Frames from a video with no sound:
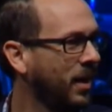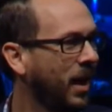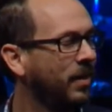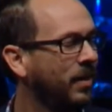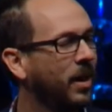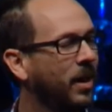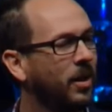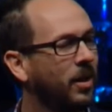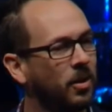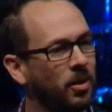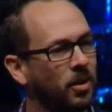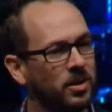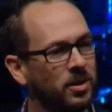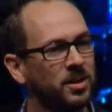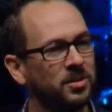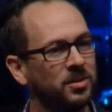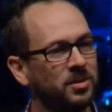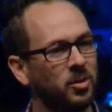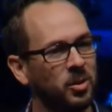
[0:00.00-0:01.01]
And they
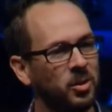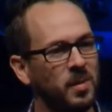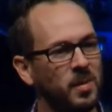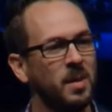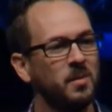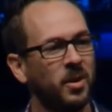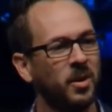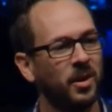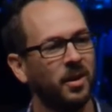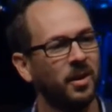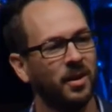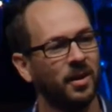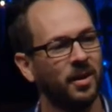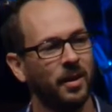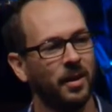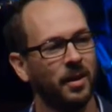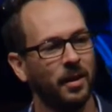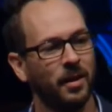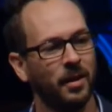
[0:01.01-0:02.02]
encourage us to remember
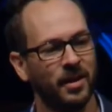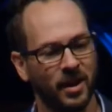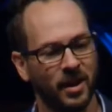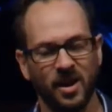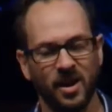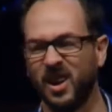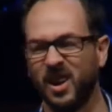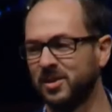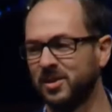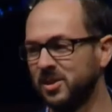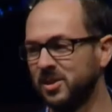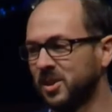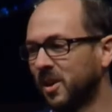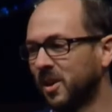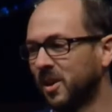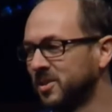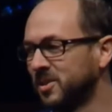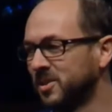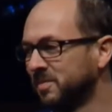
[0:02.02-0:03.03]
that God's in
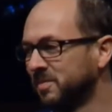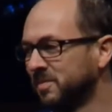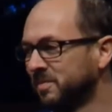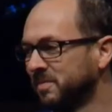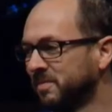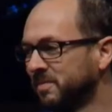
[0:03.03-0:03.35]
charge.